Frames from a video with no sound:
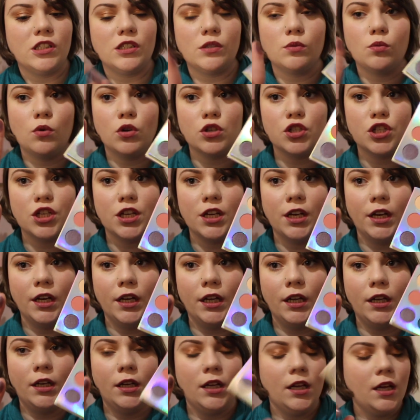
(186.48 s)
swatching
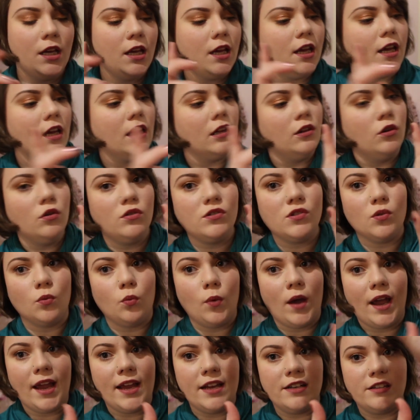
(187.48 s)
it, it looks
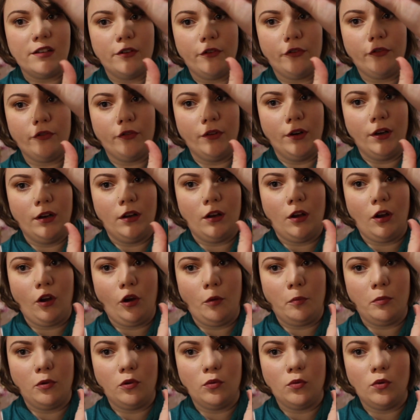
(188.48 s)
way different. I
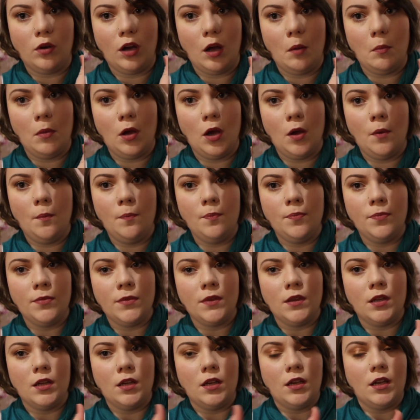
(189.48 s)
hope it will come up.
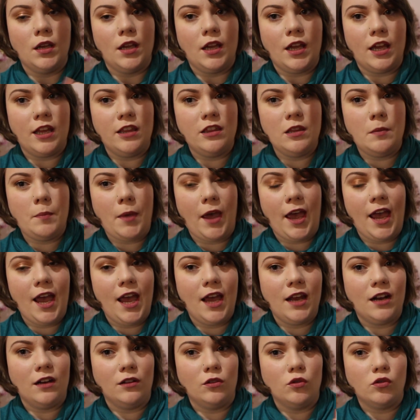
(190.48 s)
In the
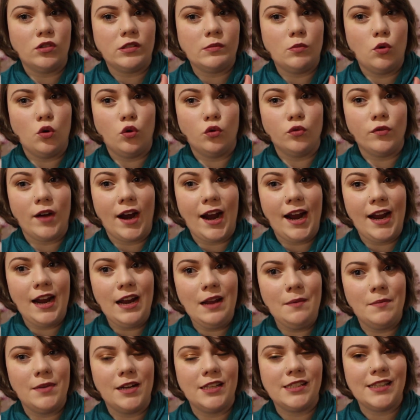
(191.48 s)
pan it looks more
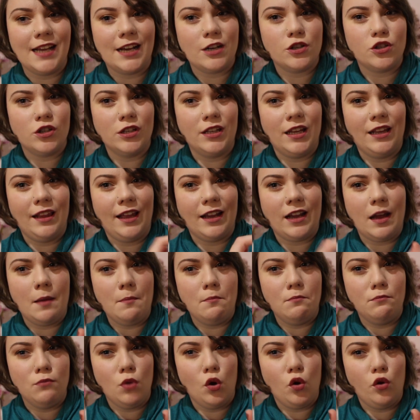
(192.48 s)
grey, but it's actually like a
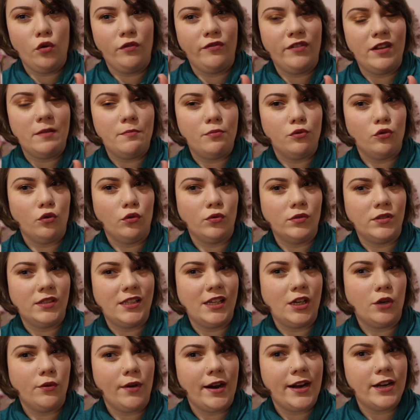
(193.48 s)
mauvey
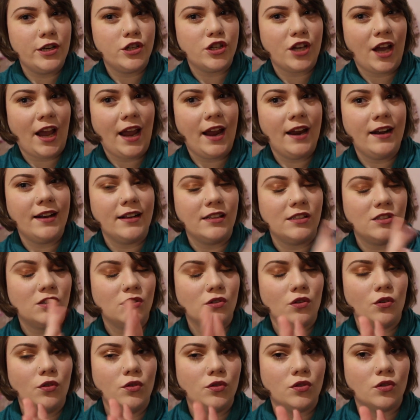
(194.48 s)
bronzy grey shade. It's
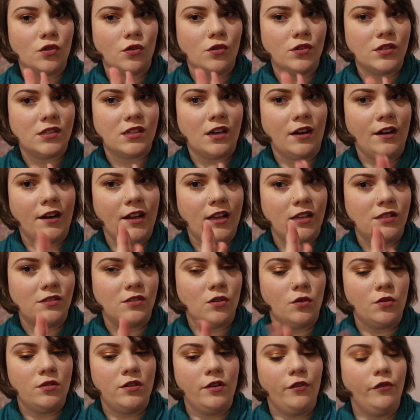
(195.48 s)
so, so stunning and
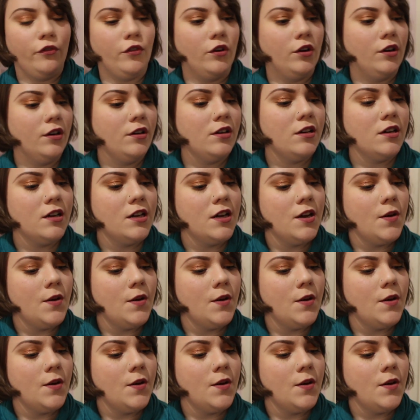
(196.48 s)
so different.